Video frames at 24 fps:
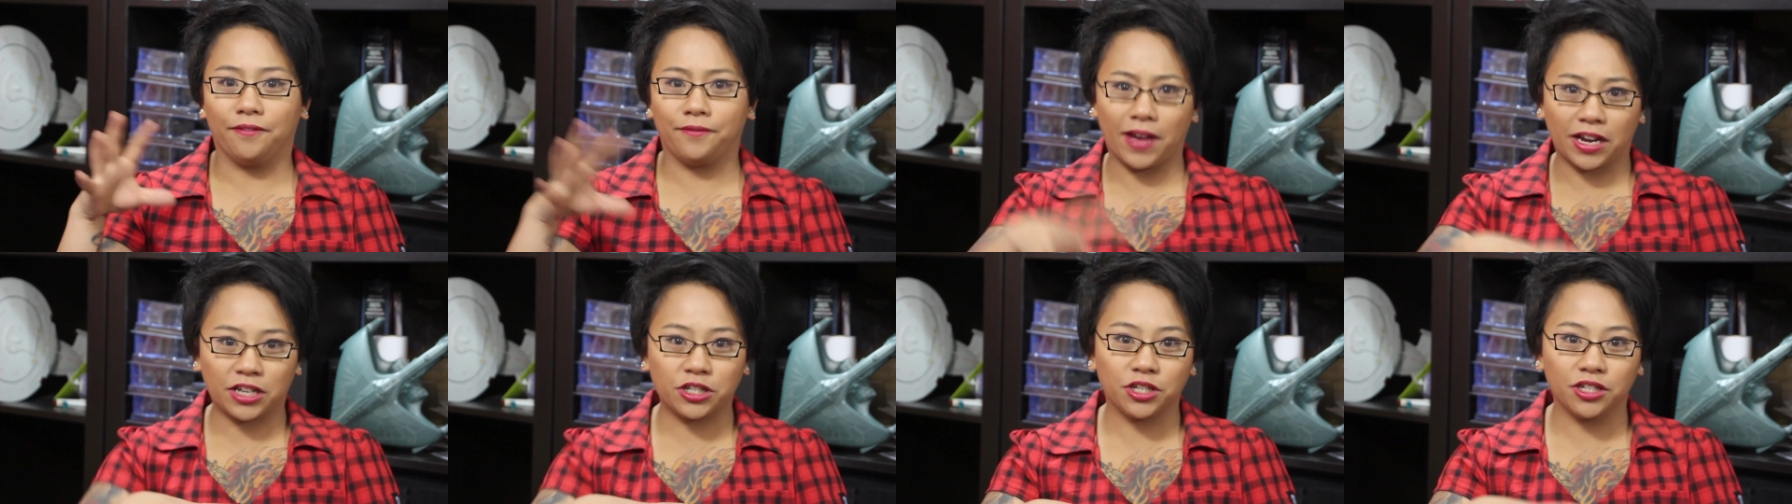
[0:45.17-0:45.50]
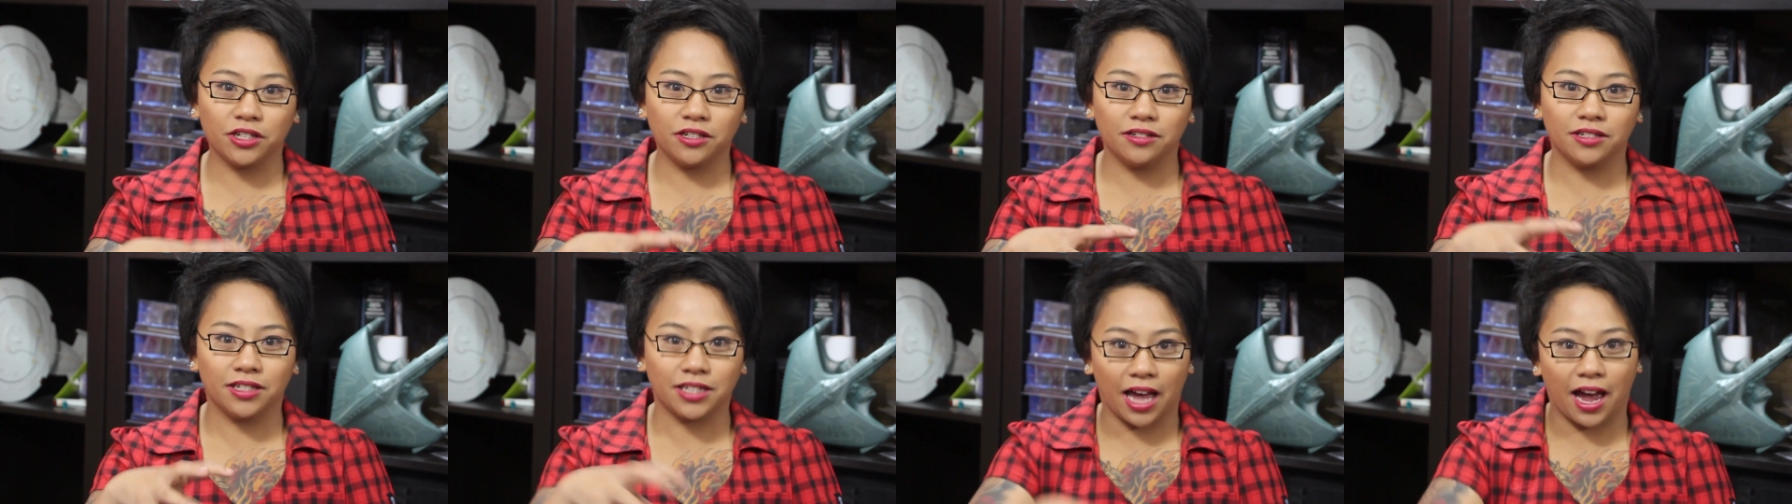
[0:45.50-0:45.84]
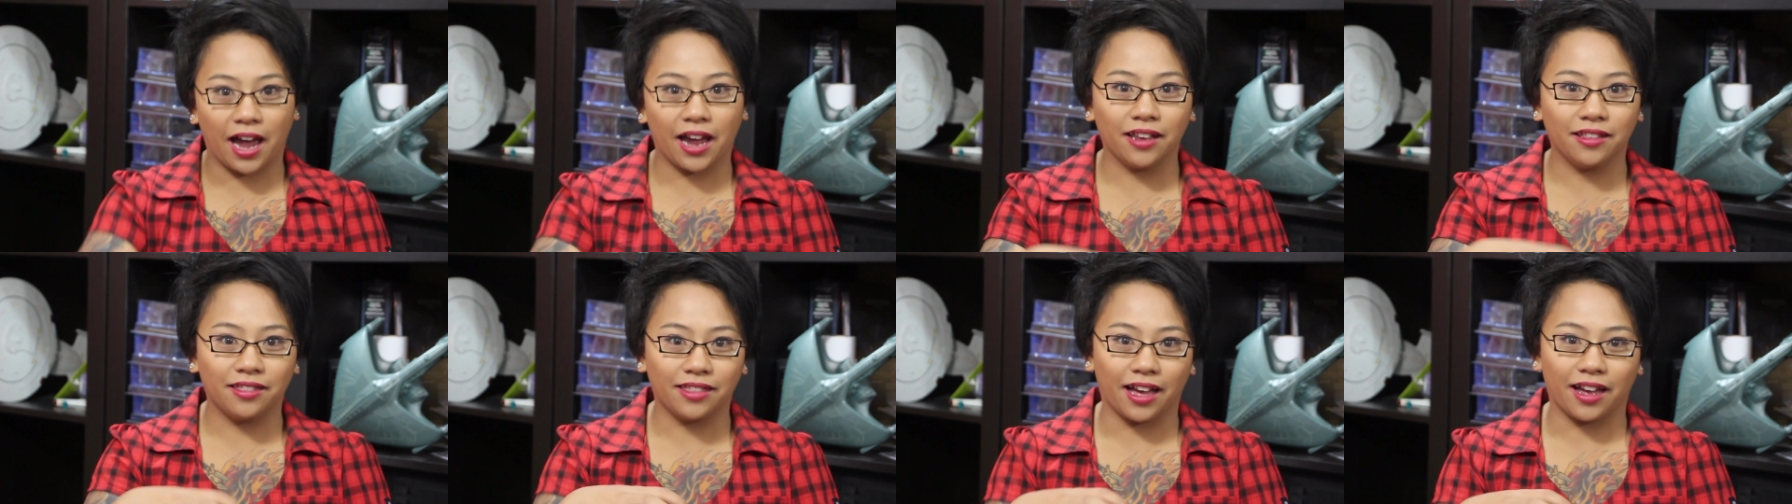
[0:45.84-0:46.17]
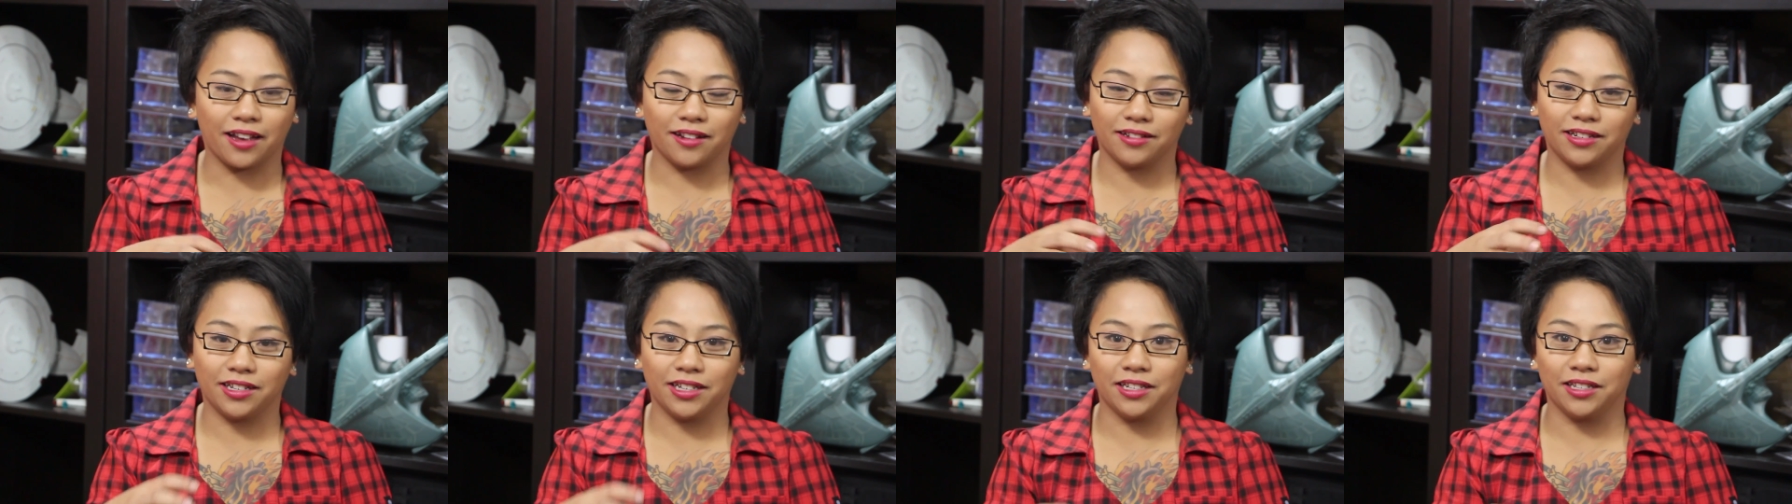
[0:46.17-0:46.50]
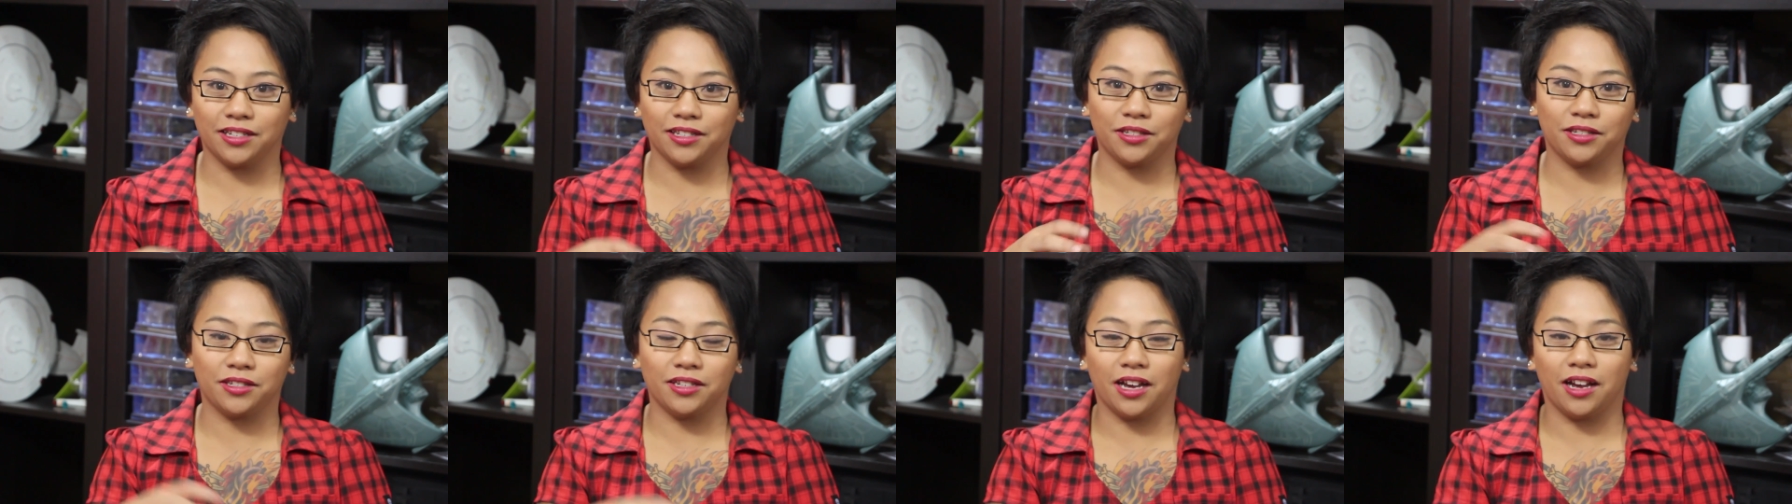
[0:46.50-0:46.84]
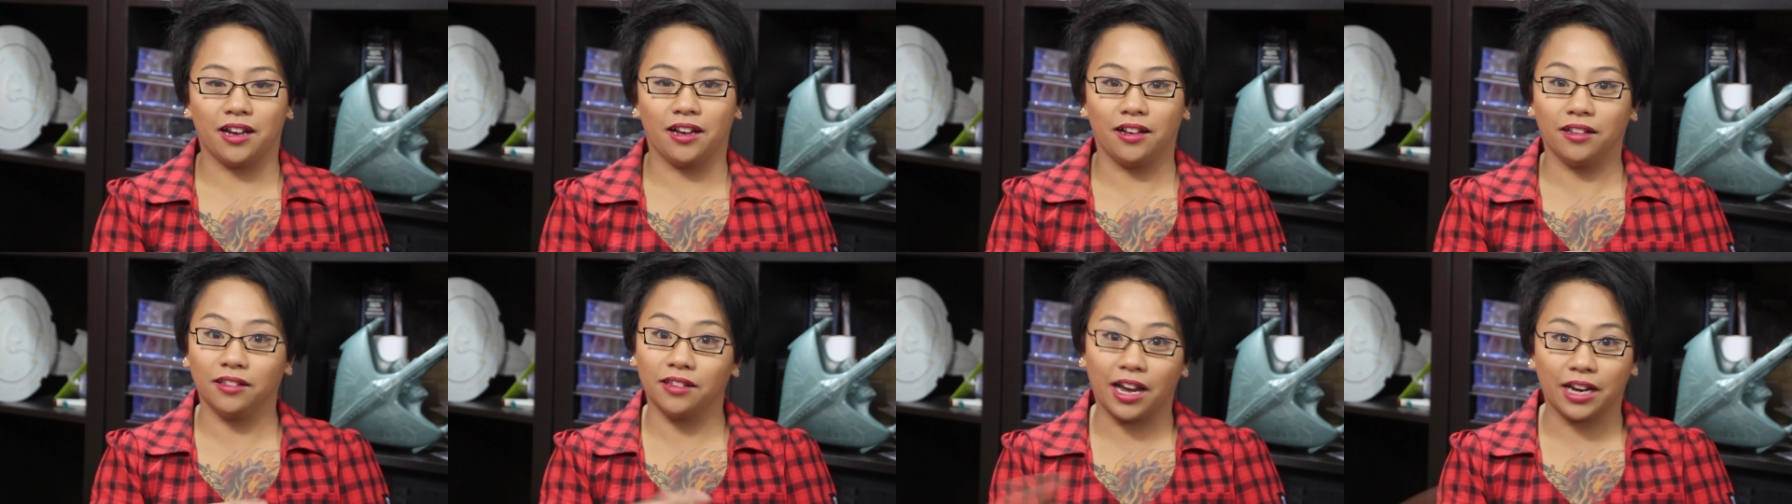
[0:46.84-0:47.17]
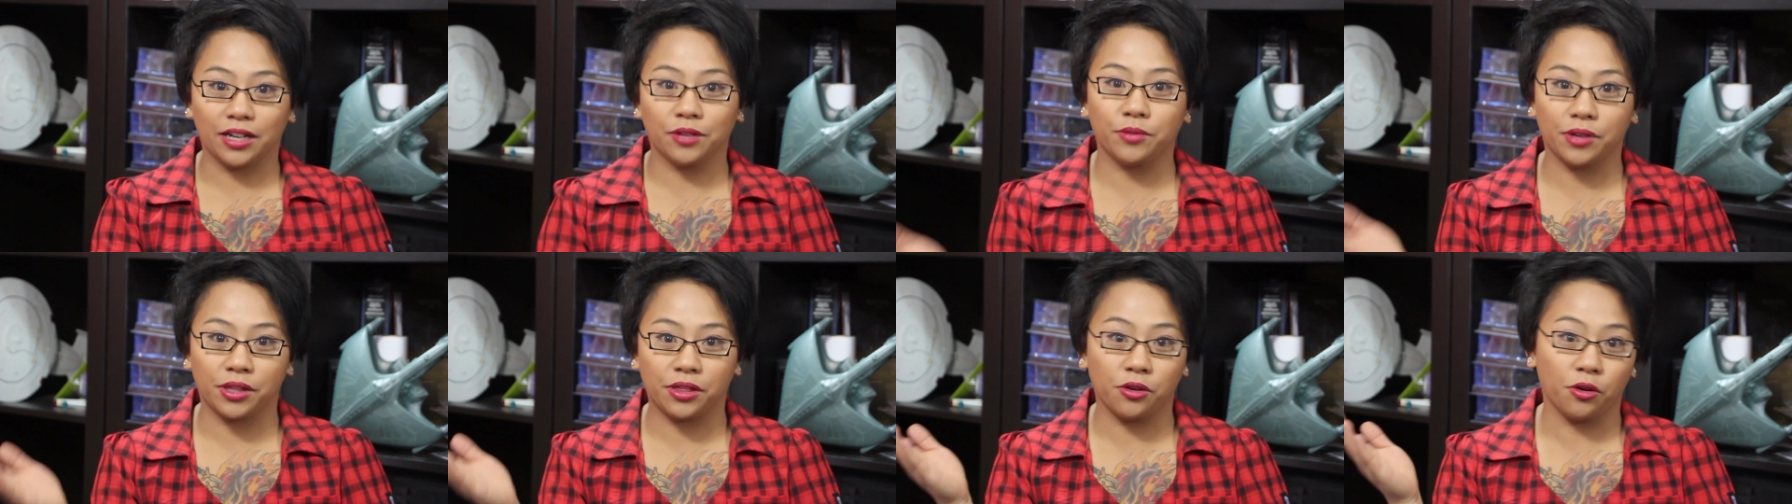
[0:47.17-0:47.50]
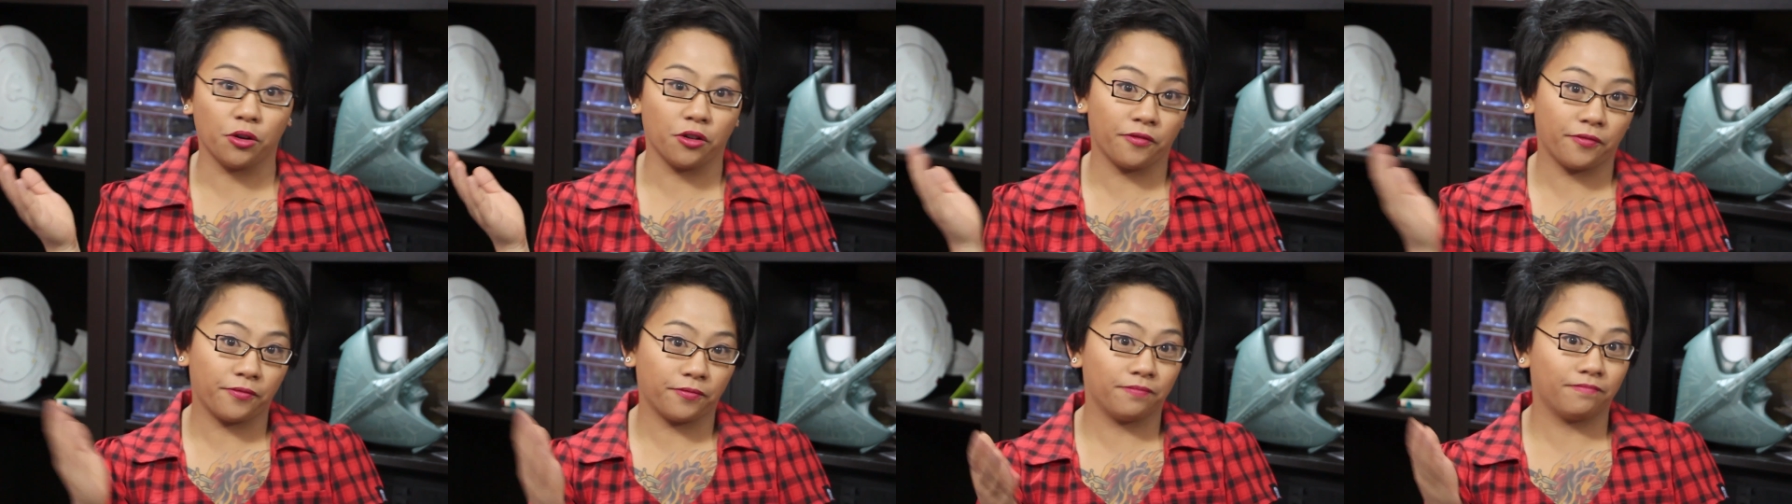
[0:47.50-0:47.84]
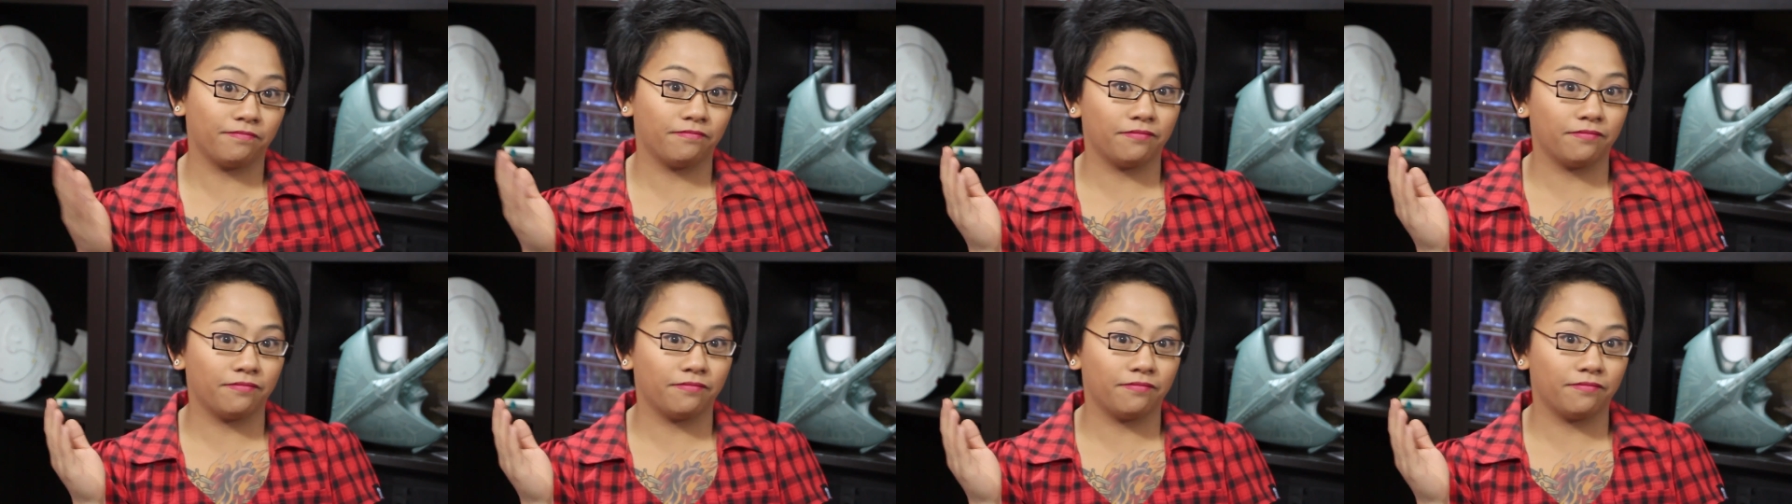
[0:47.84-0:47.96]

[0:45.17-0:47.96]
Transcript: faction side that is aligned with your